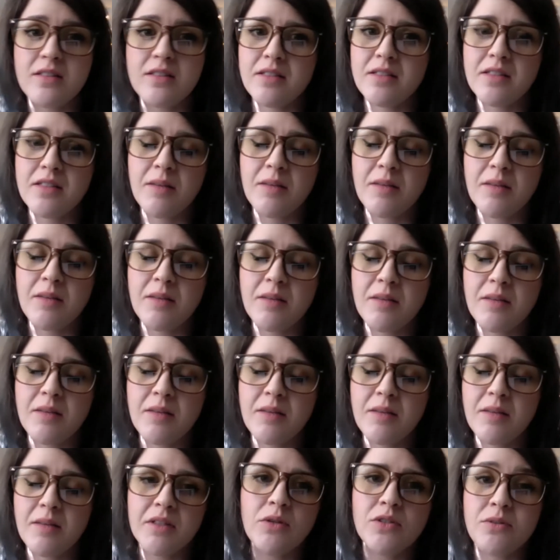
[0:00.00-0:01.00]
that this is something
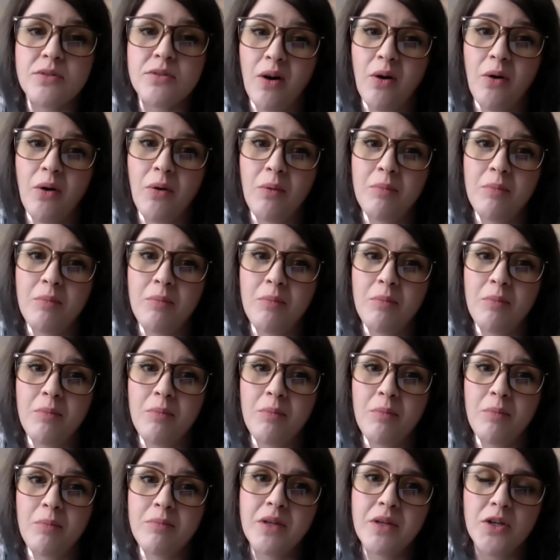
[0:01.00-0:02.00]
you can do at
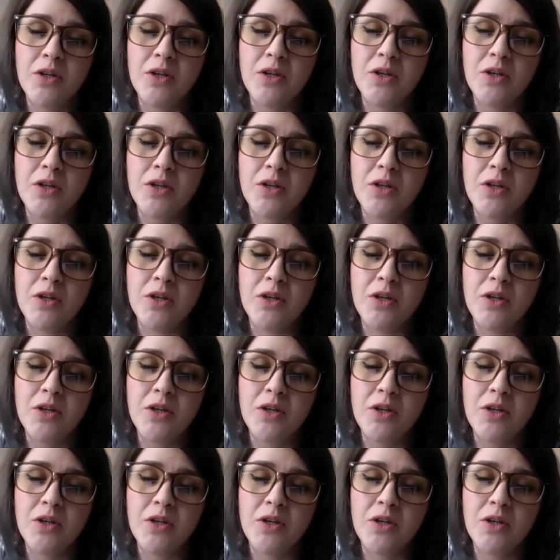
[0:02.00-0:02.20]
home.